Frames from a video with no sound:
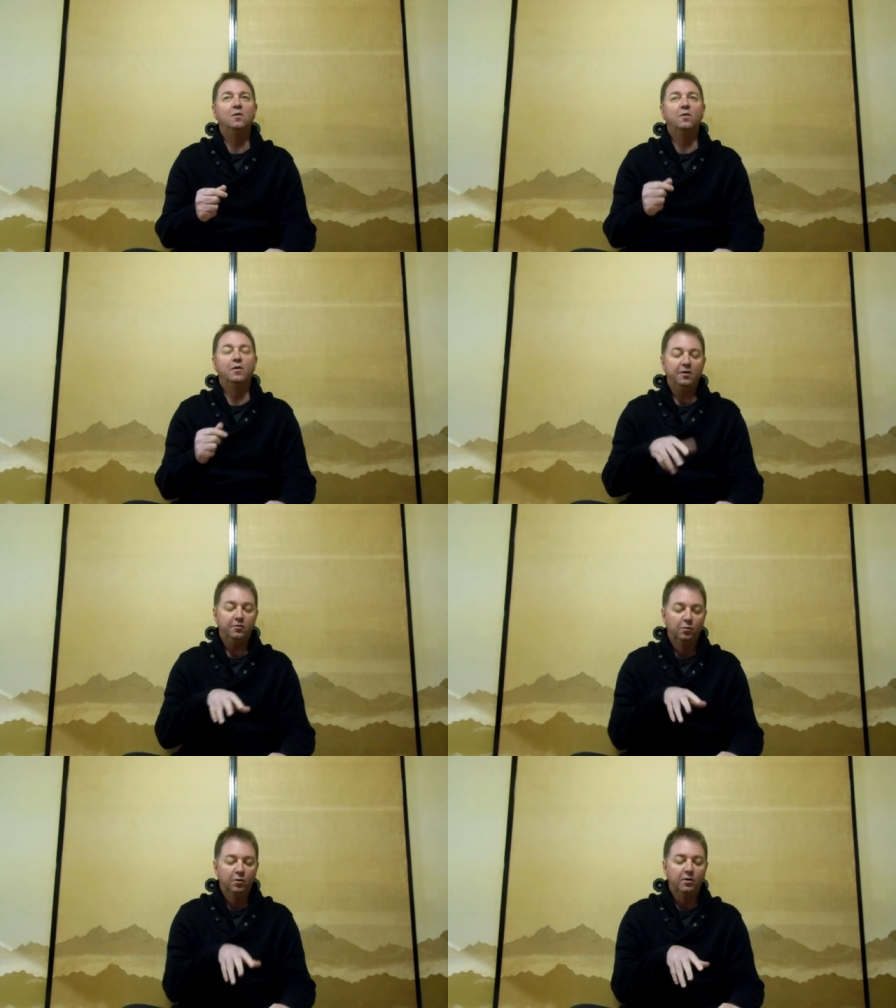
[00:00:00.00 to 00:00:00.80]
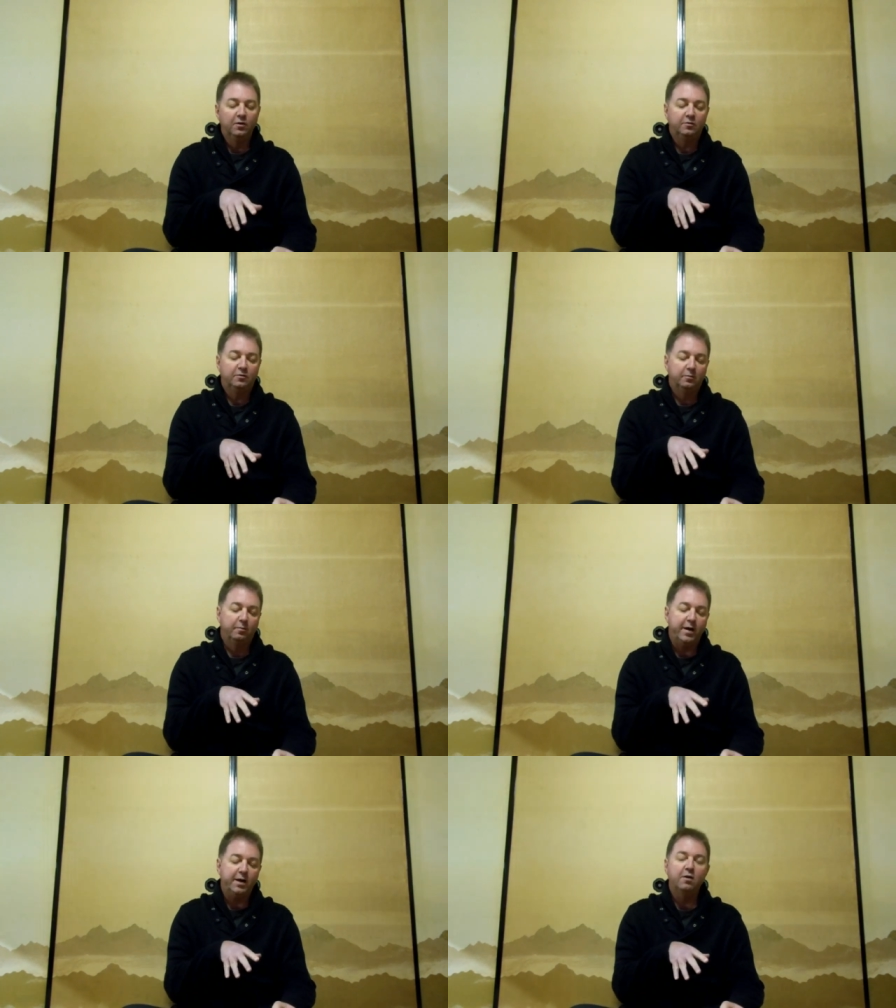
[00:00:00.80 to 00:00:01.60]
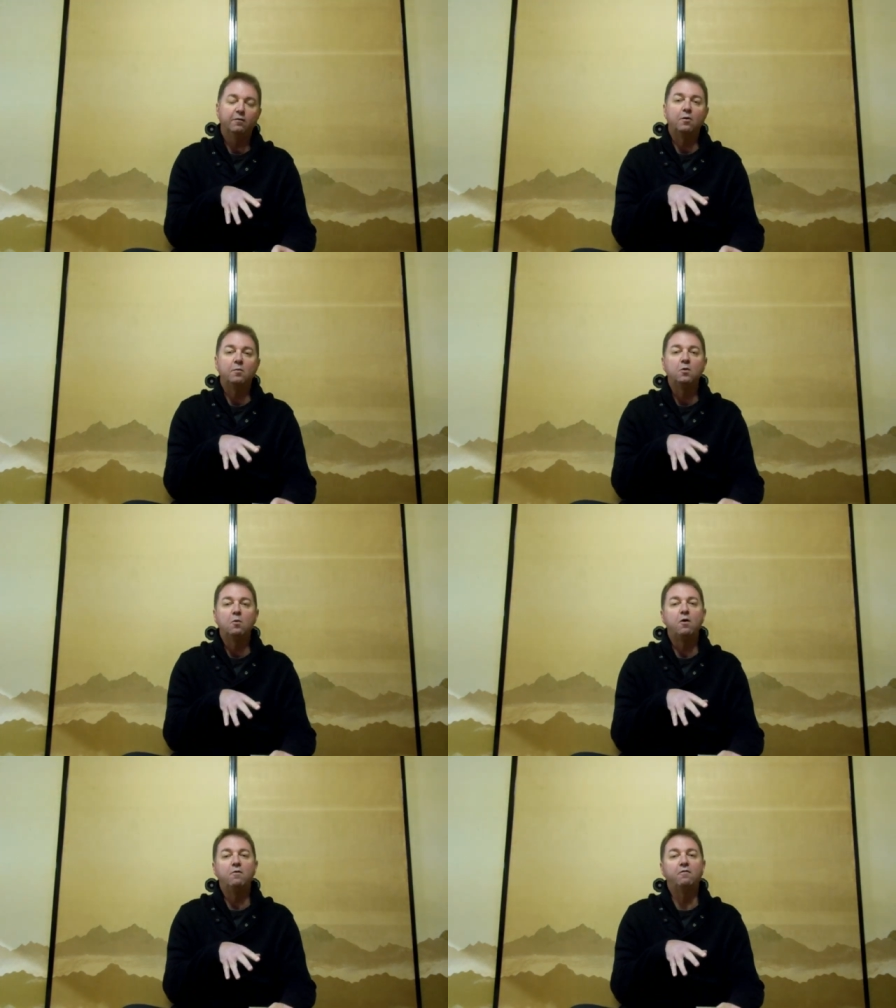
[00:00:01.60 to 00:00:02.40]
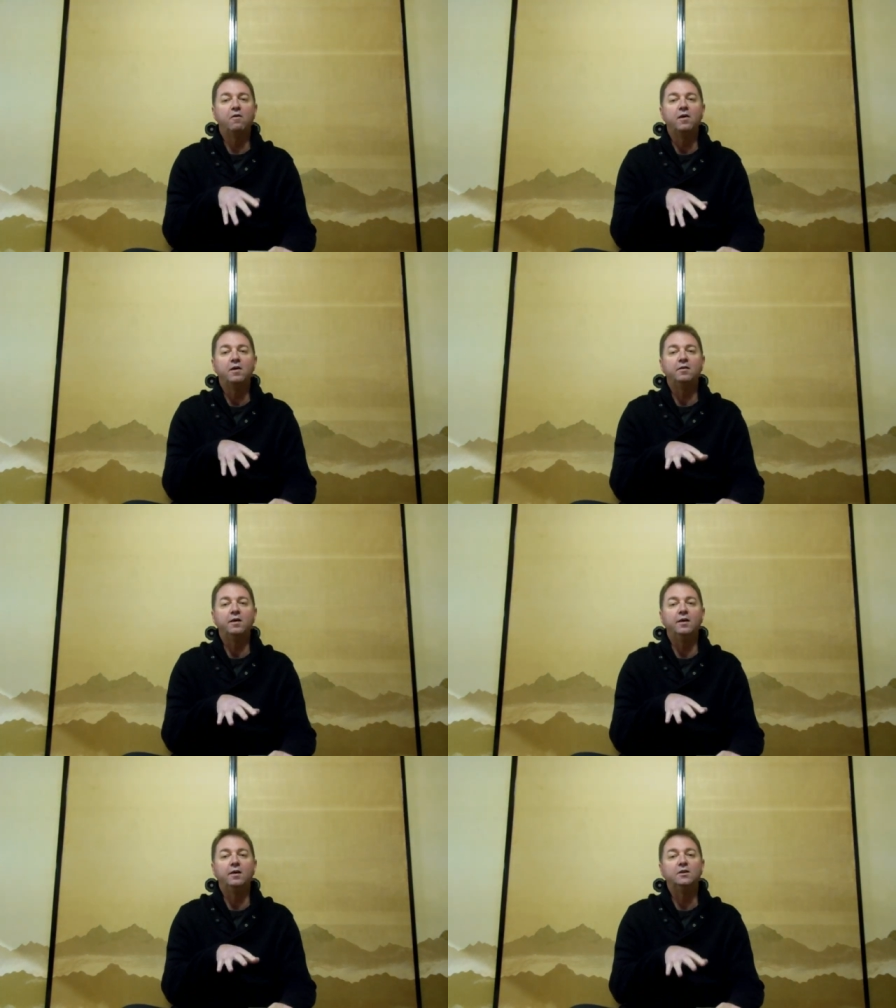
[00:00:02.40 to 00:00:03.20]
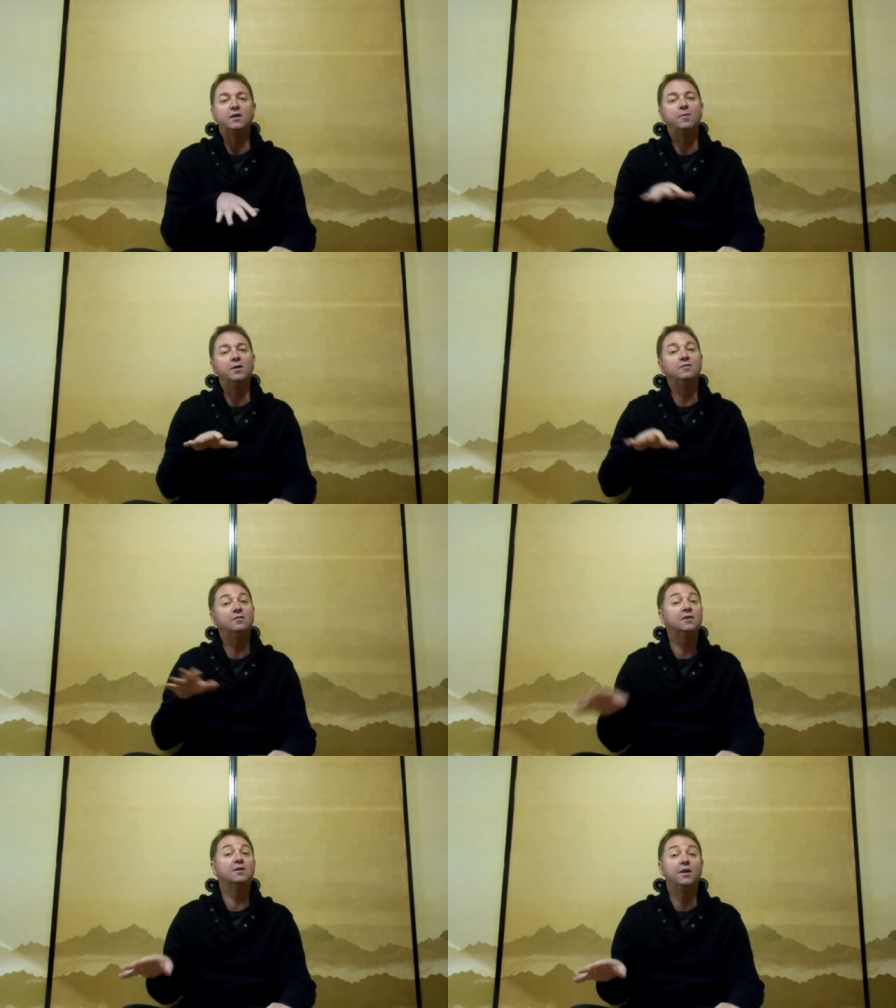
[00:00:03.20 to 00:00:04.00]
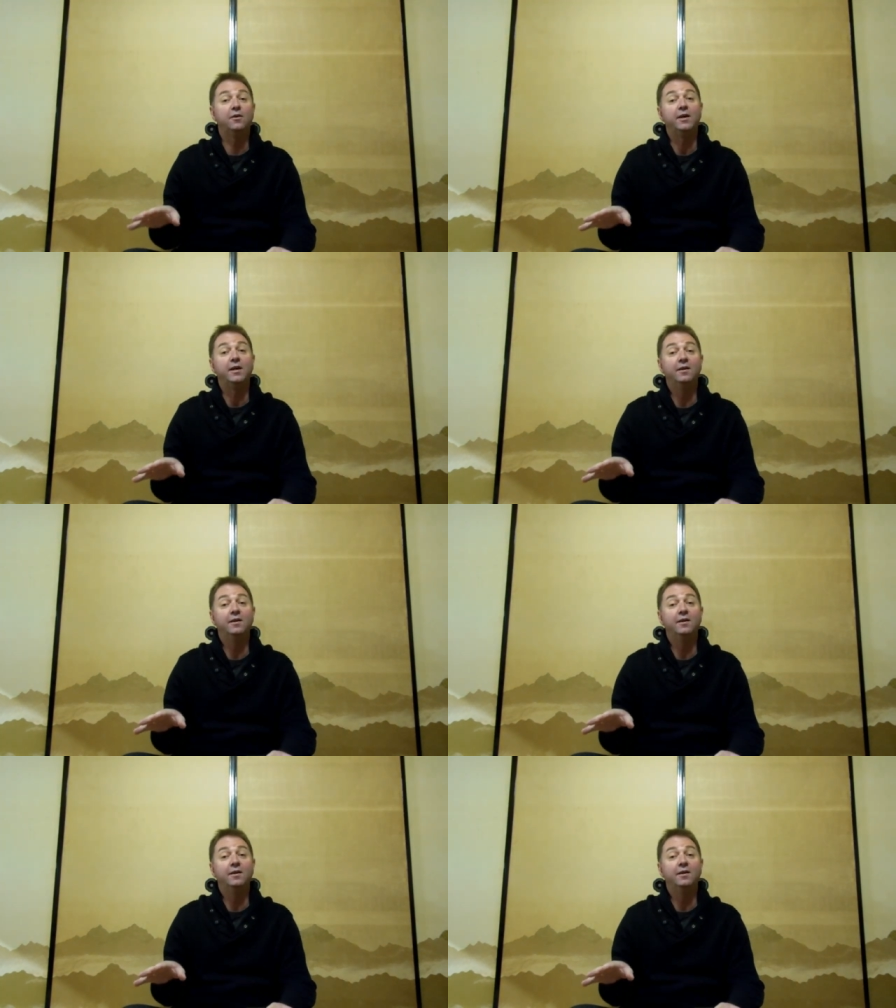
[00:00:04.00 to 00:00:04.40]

these words, many of them you won't find in a Japanese dictionary.